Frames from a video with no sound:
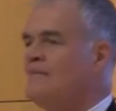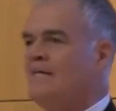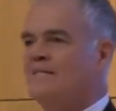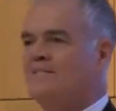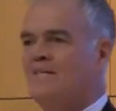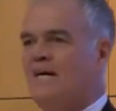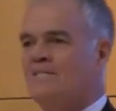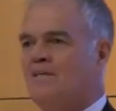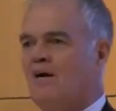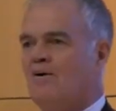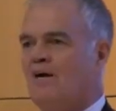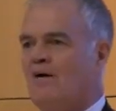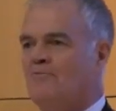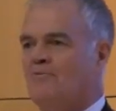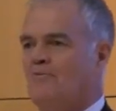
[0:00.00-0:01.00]
Let's ask
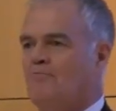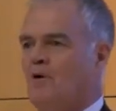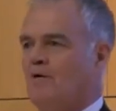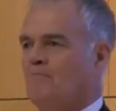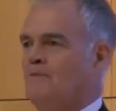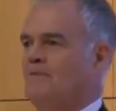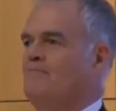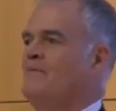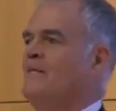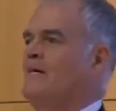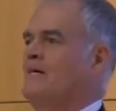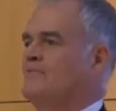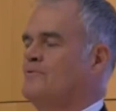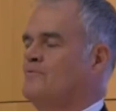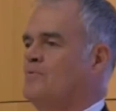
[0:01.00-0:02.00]
our health department.
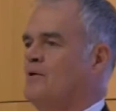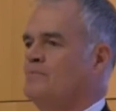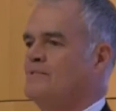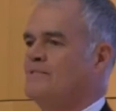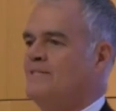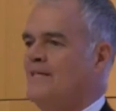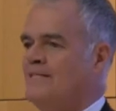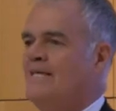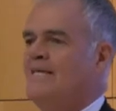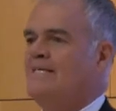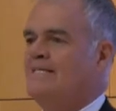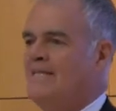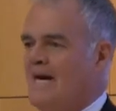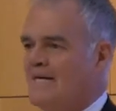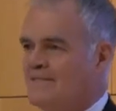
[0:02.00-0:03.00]
Health department
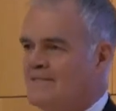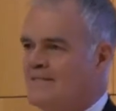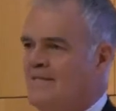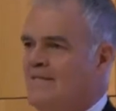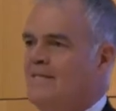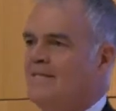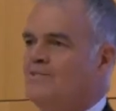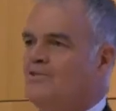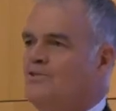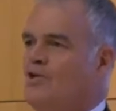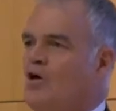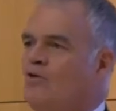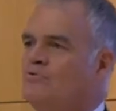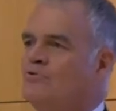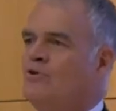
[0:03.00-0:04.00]
said, yes, it's a
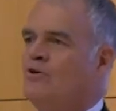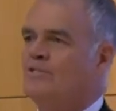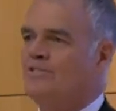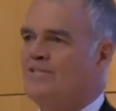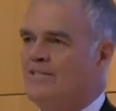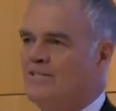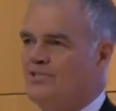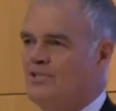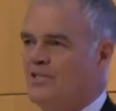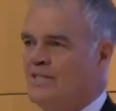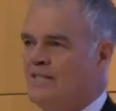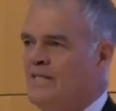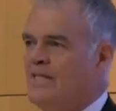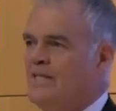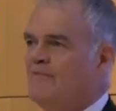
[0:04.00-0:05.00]
known
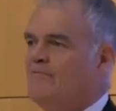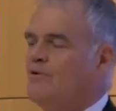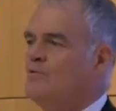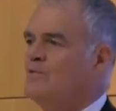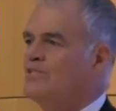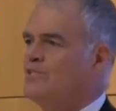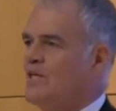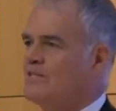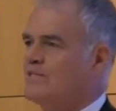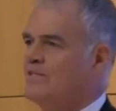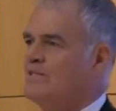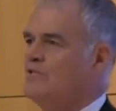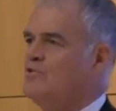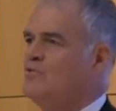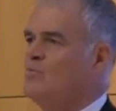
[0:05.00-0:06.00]
carcinogen. If you
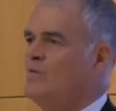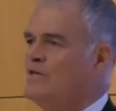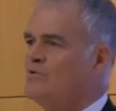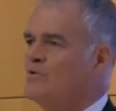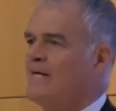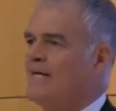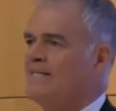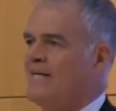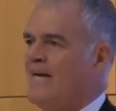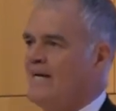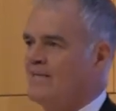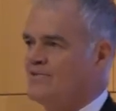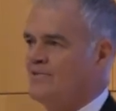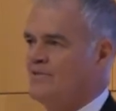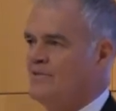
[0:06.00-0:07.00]
ingest it, you will get
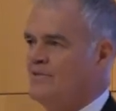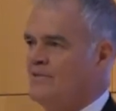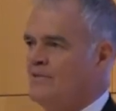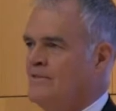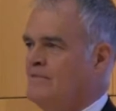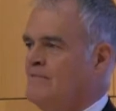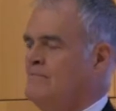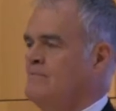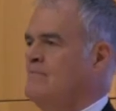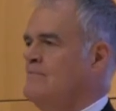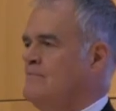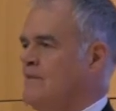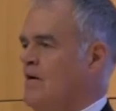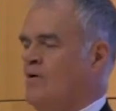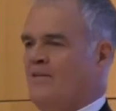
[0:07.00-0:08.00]
cancer.
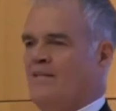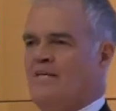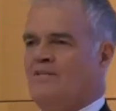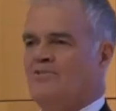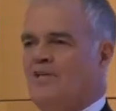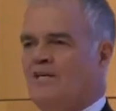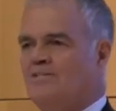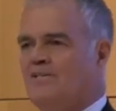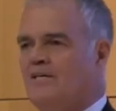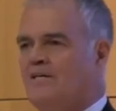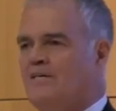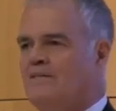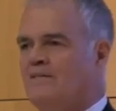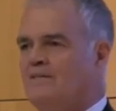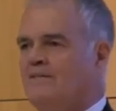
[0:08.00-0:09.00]
Are they
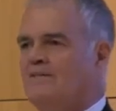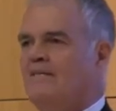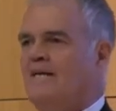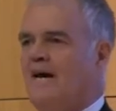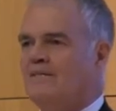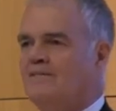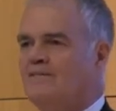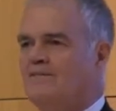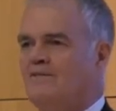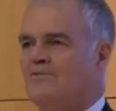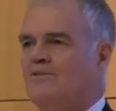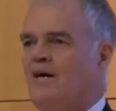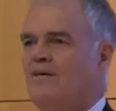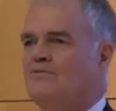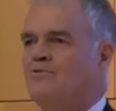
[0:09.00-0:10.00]
ingesting it? Yes.
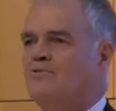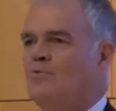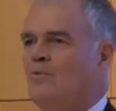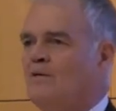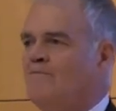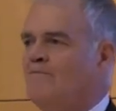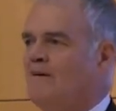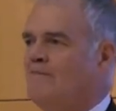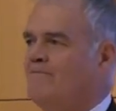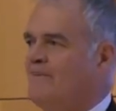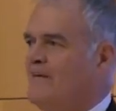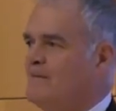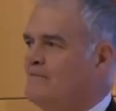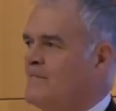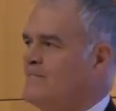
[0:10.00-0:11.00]
There's 125
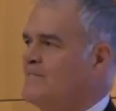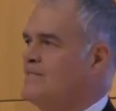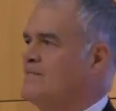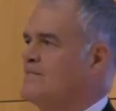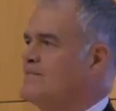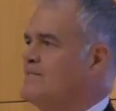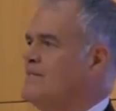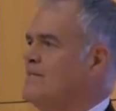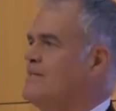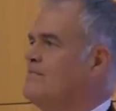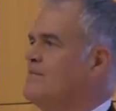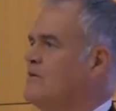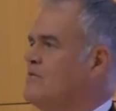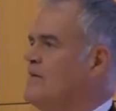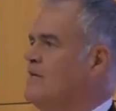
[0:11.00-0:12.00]
families in the city
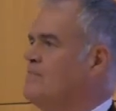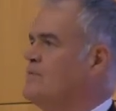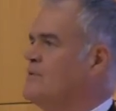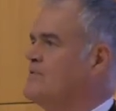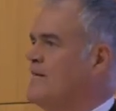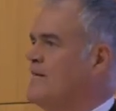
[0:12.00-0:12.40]
of El Campo,